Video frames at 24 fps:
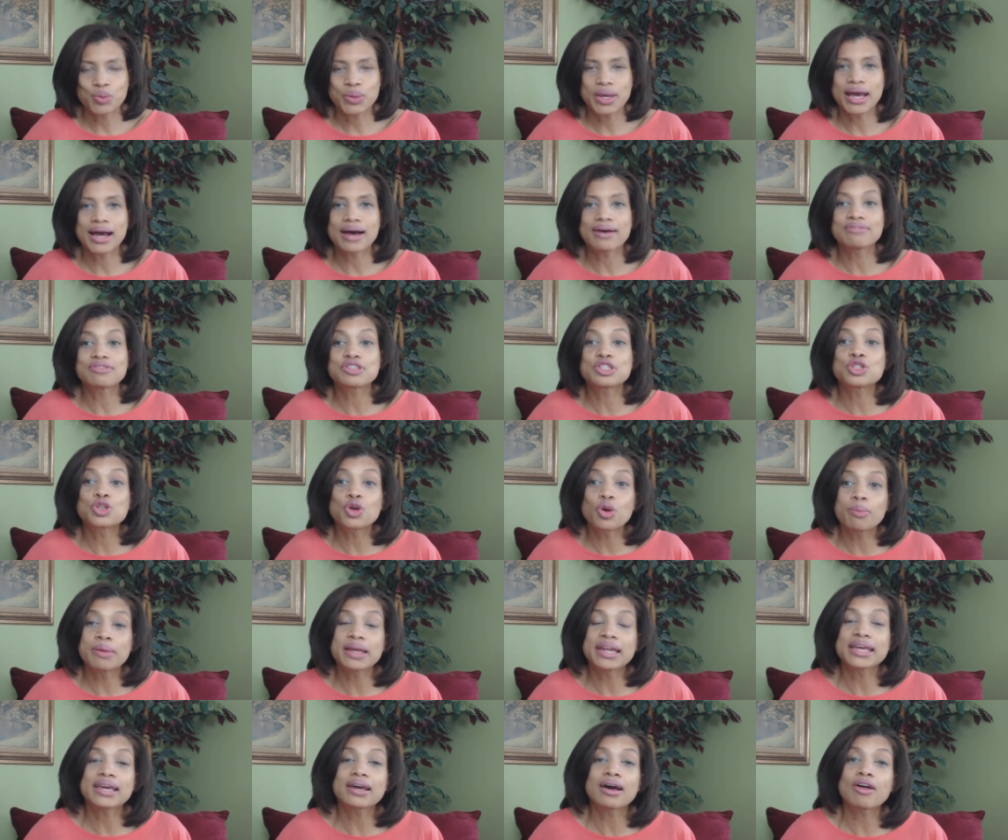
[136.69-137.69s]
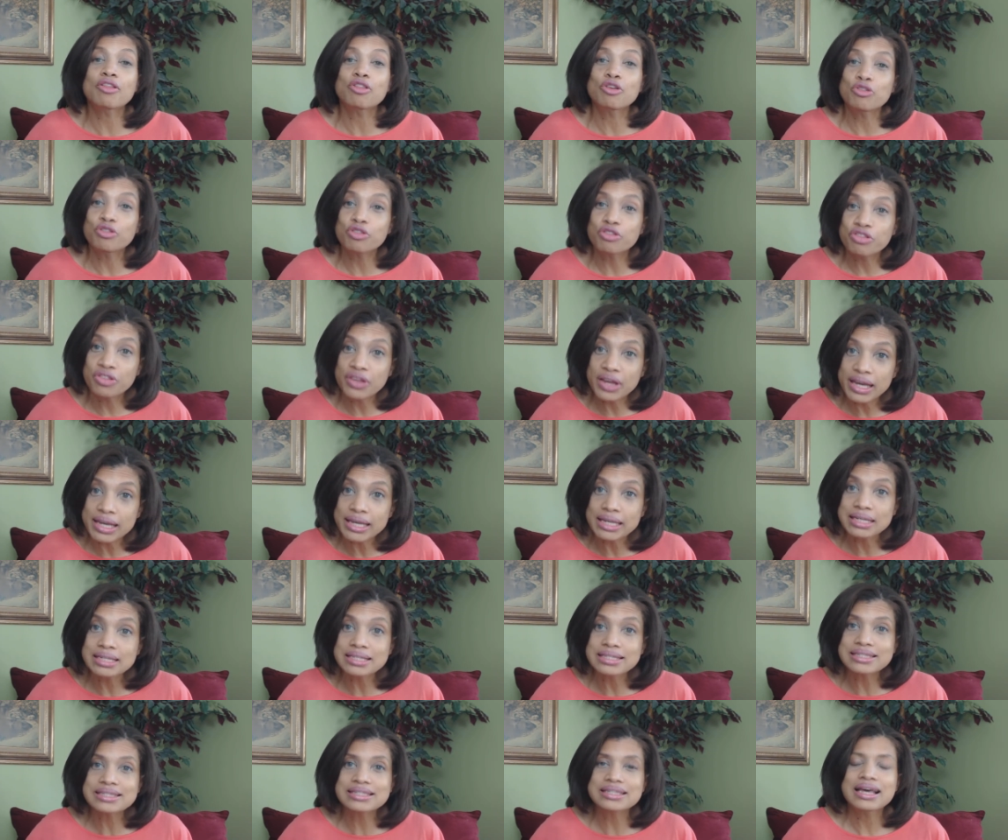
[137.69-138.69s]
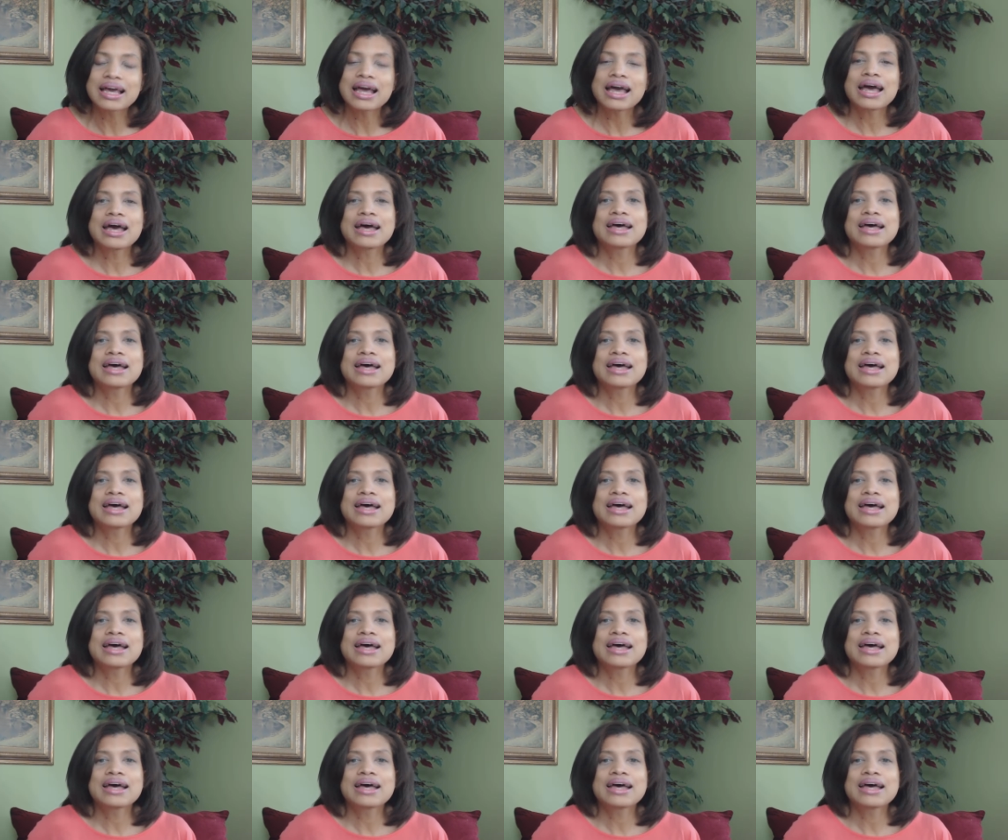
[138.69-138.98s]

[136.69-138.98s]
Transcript: we have so many other things